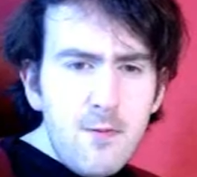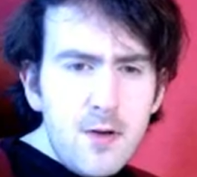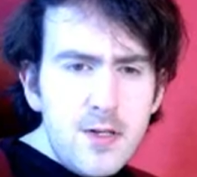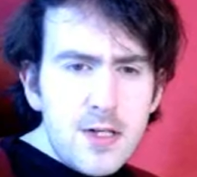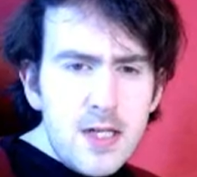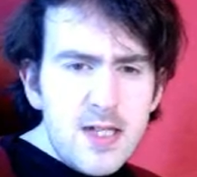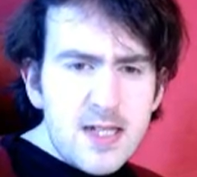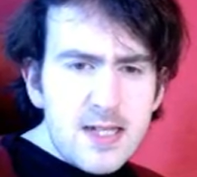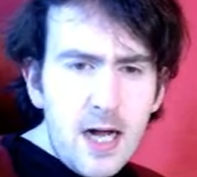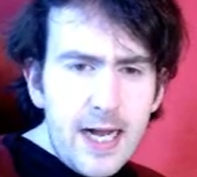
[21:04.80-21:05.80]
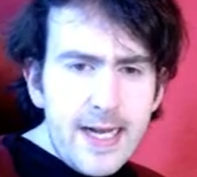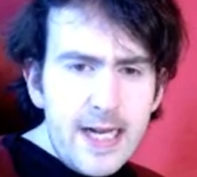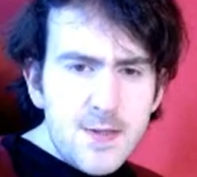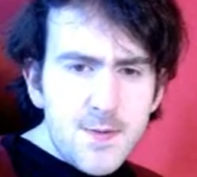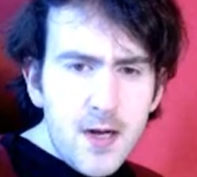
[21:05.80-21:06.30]
Wonders
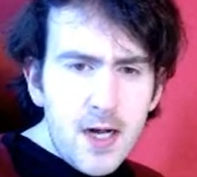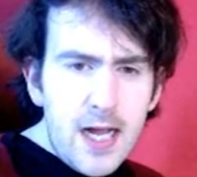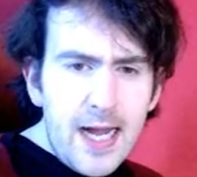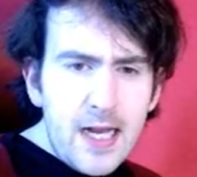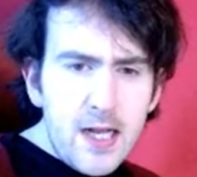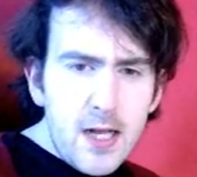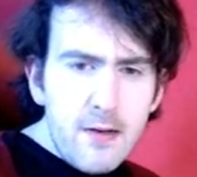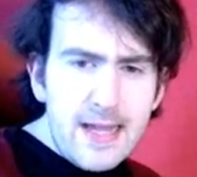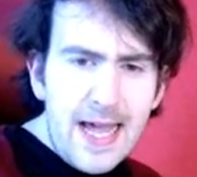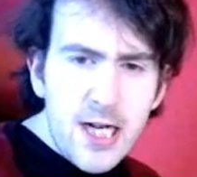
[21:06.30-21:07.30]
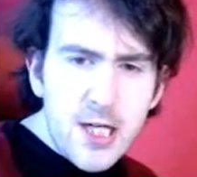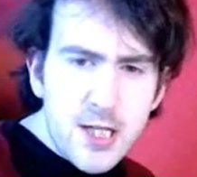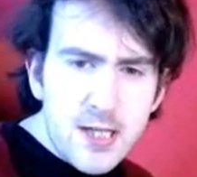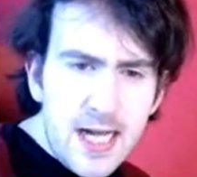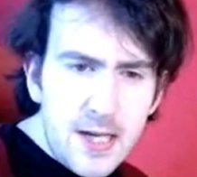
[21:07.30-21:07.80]
signage for a
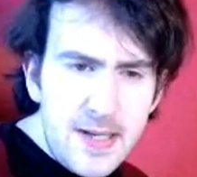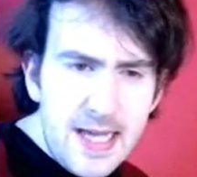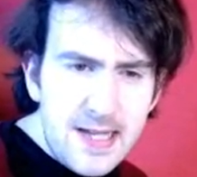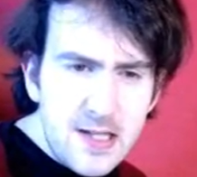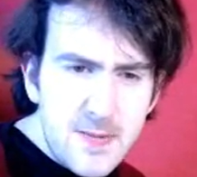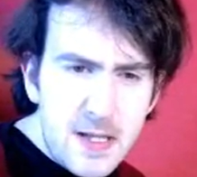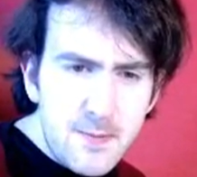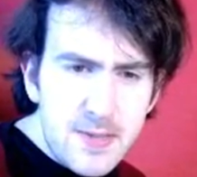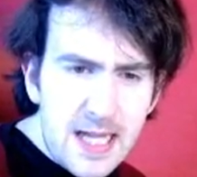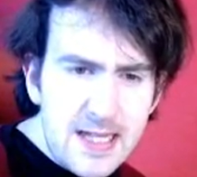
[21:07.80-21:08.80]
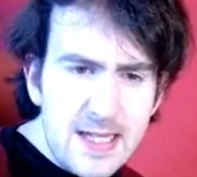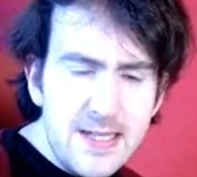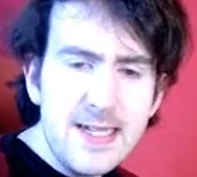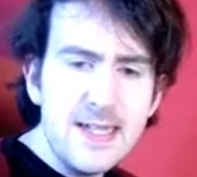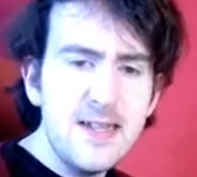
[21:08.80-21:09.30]
location that appears to be replaced in
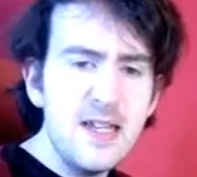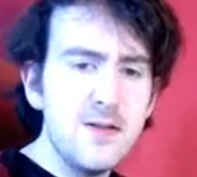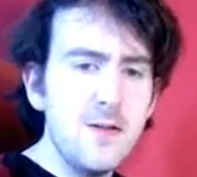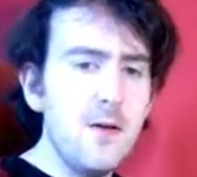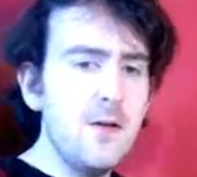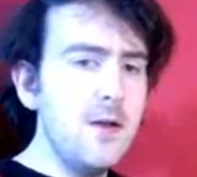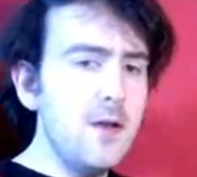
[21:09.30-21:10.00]
the Disney store.